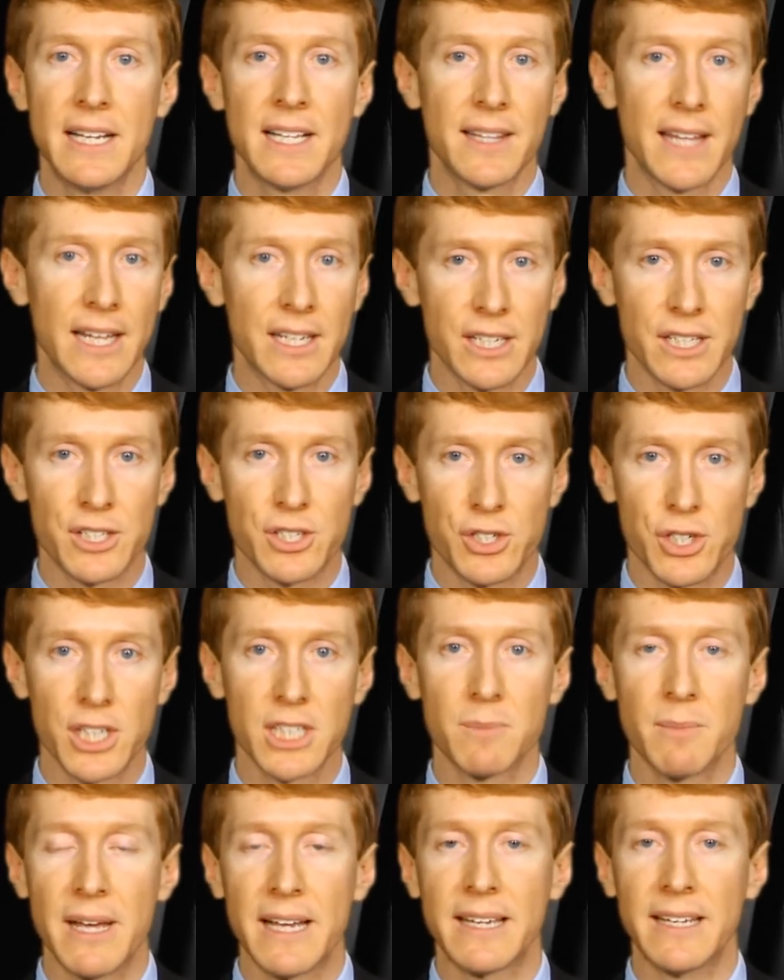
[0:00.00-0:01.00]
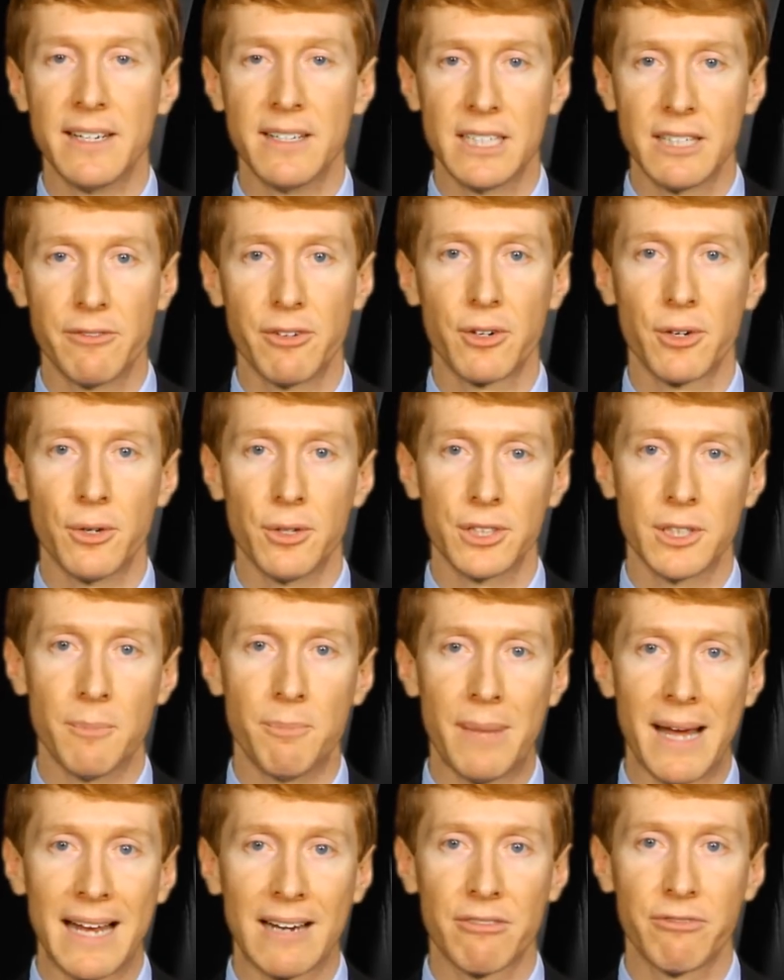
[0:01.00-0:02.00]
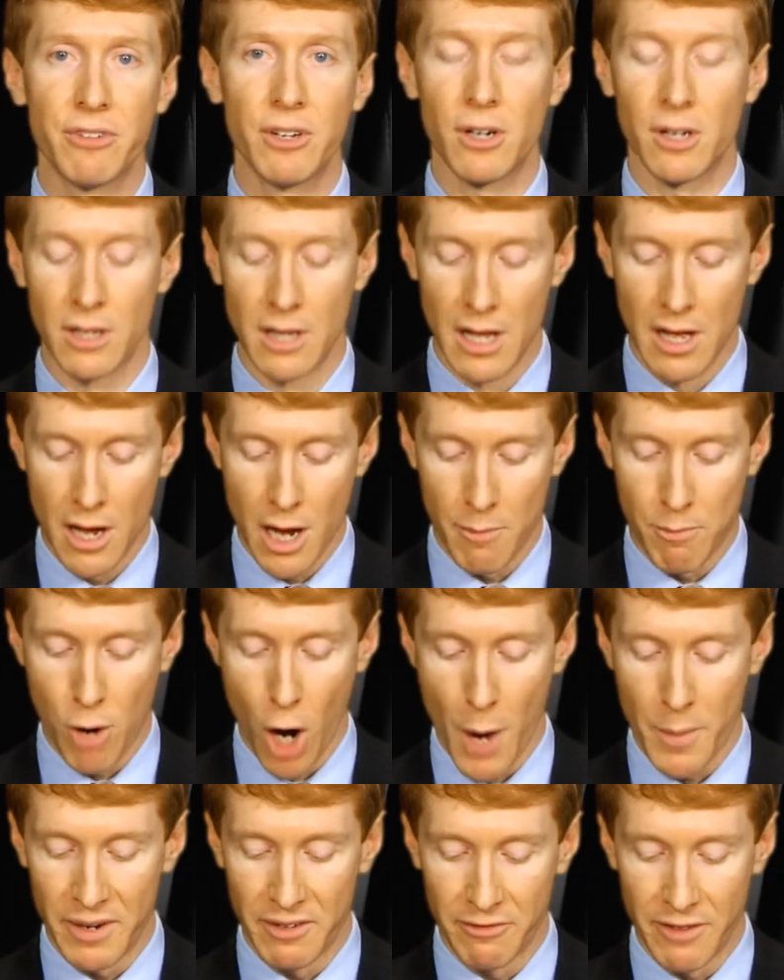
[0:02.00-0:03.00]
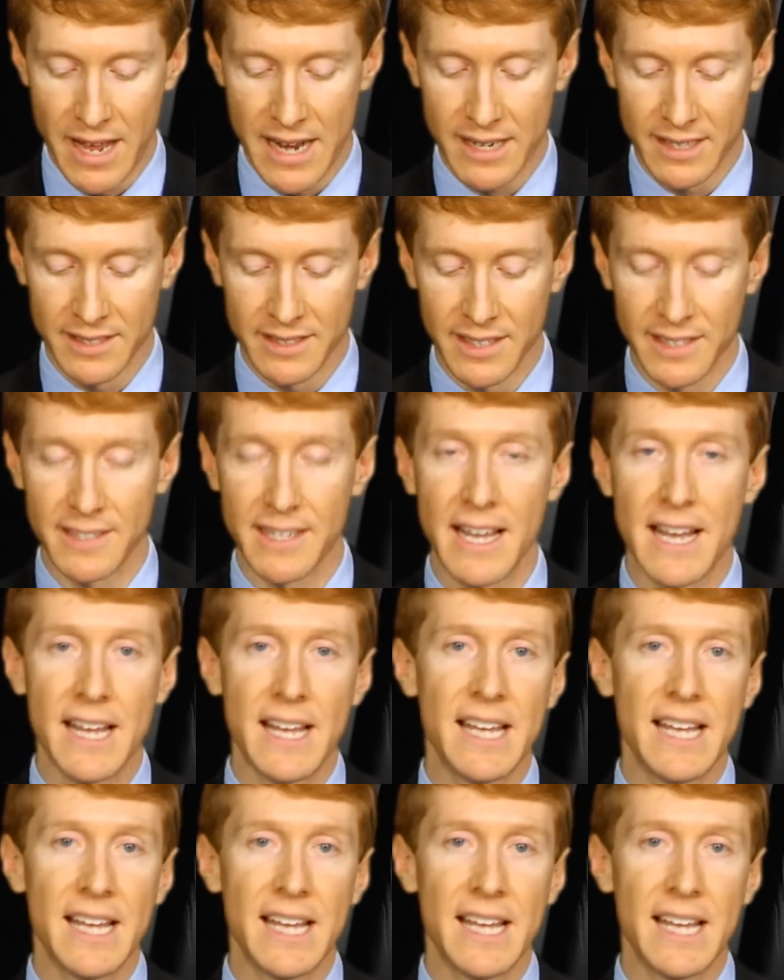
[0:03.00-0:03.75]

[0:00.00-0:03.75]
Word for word: that is just making it difficult to backfill apartment vacancies.